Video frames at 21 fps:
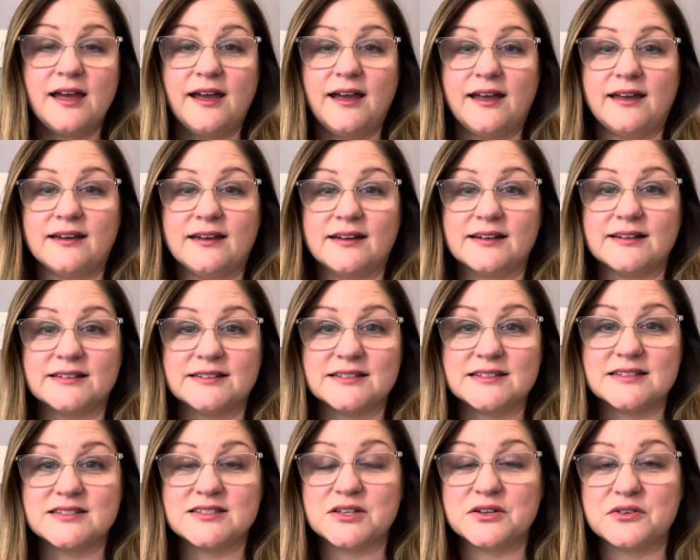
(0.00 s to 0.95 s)

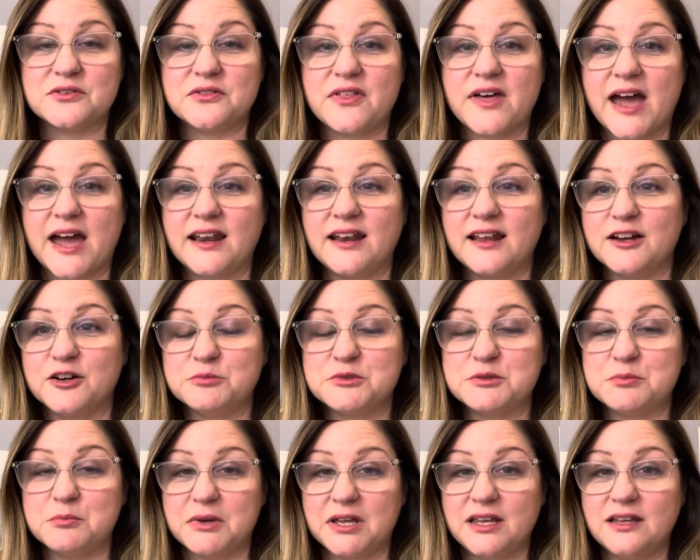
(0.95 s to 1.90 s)
And so that helped
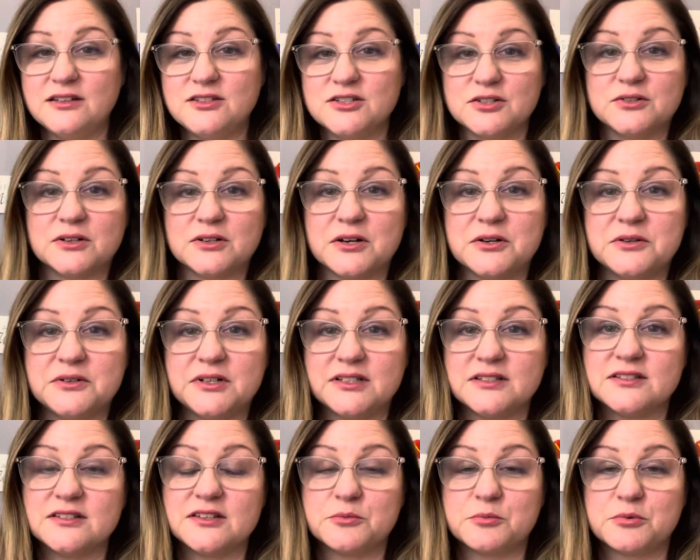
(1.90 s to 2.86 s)
me to grow
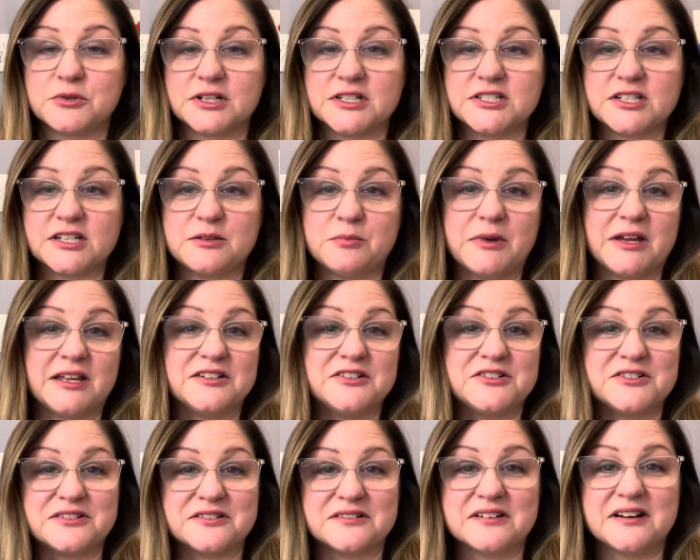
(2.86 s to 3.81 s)
into the project
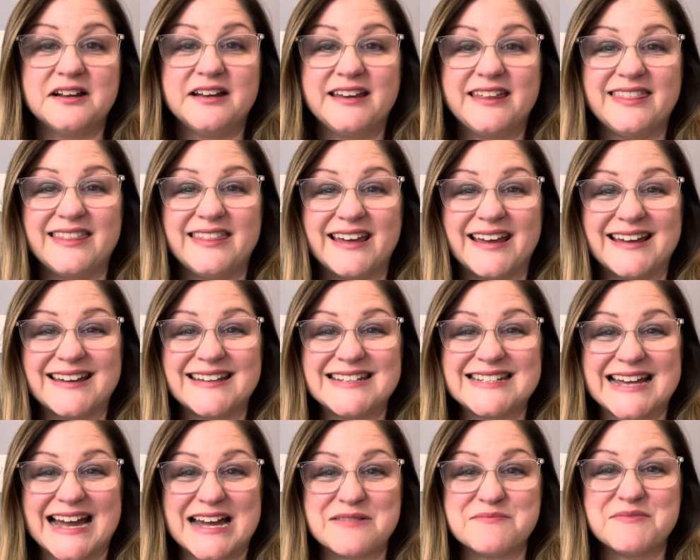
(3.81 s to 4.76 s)
manager that
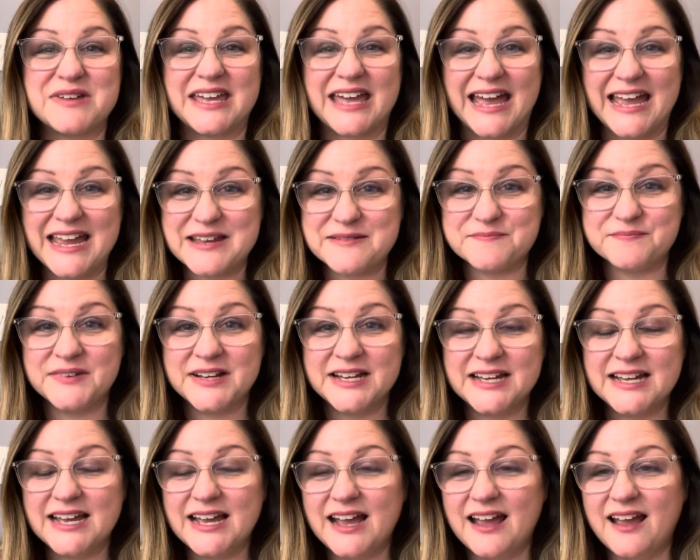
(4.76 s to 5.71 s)
I became.
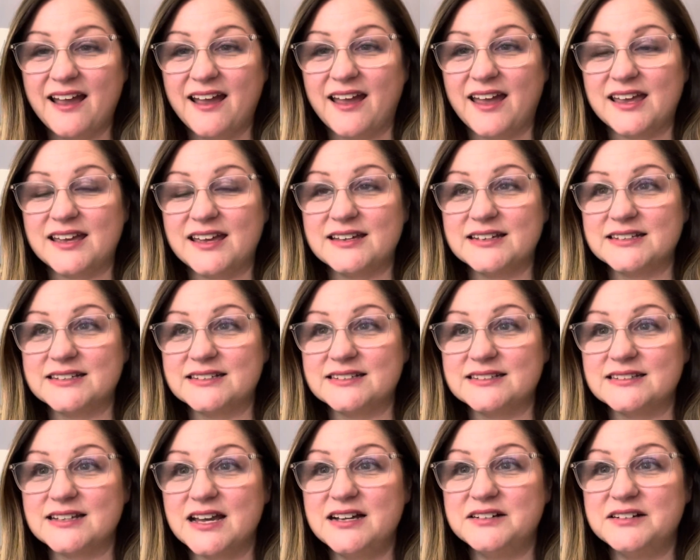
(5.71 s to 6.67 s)

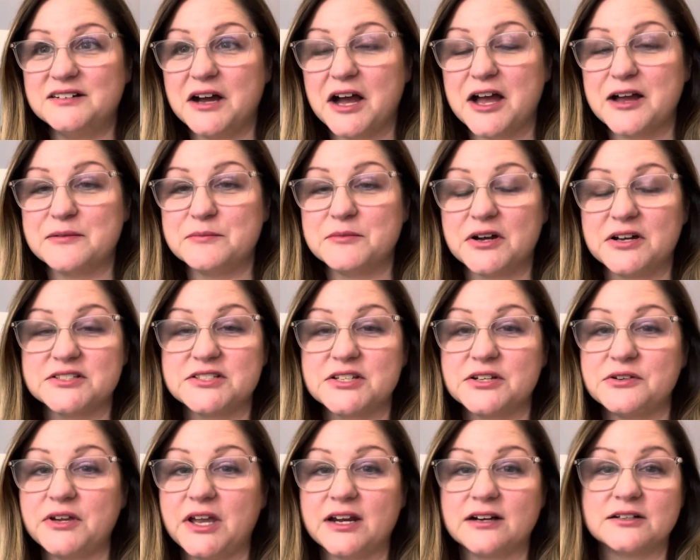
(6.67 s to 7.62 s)
And also
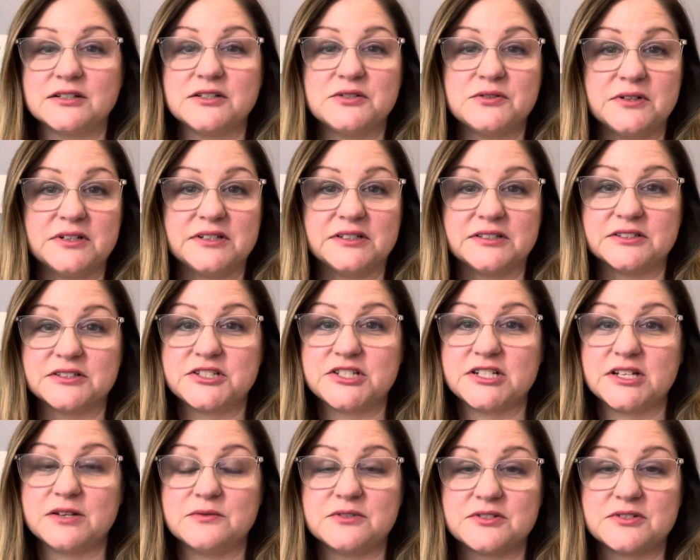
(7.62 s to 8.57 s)
Karen Doyle,
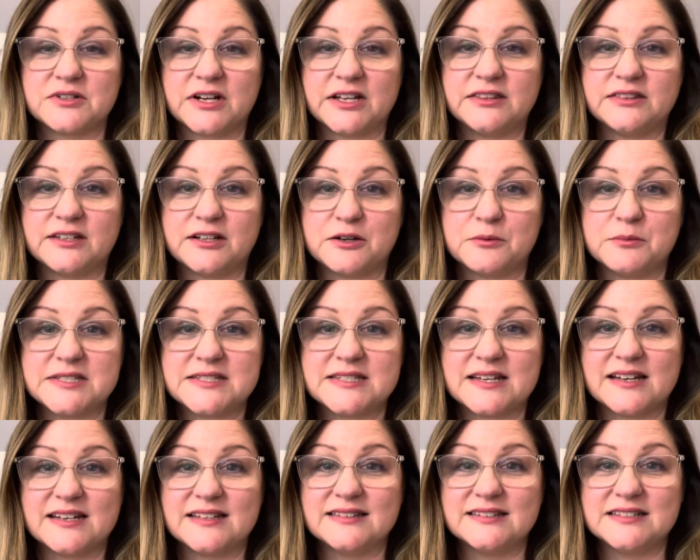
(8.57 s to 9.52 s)
she was right there
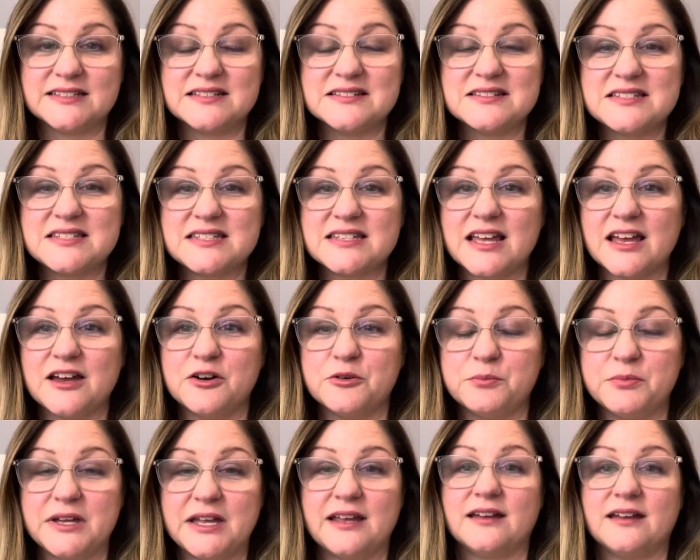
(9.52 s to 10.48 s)
beside Liz,
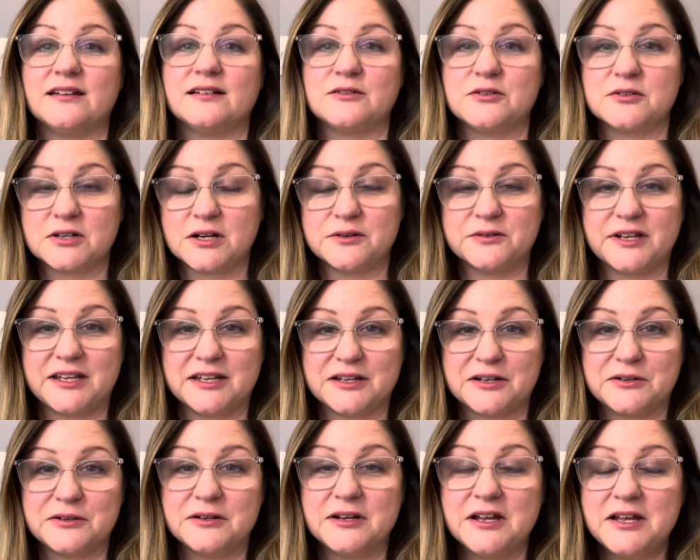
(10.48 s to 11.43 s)
helping and
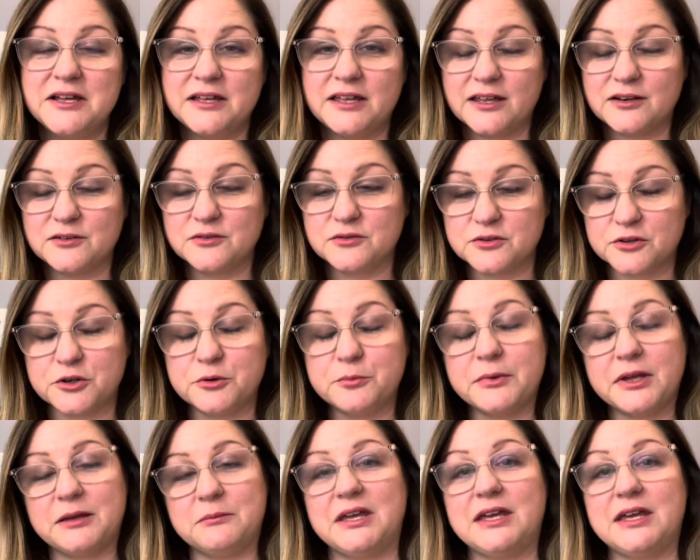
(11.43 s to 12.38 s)
growing and
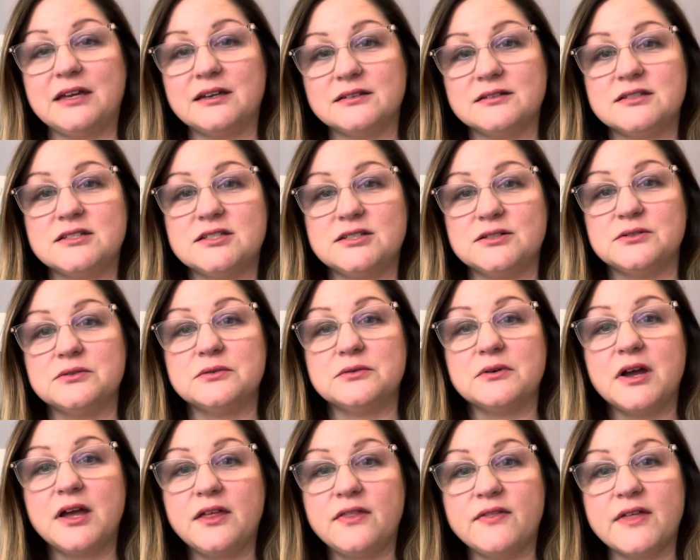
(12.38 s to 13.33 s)
grooming me
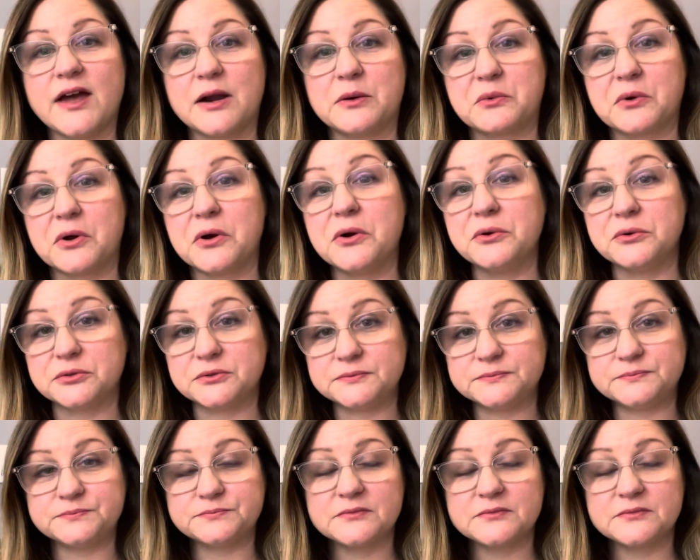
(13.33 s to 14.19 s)
into that role.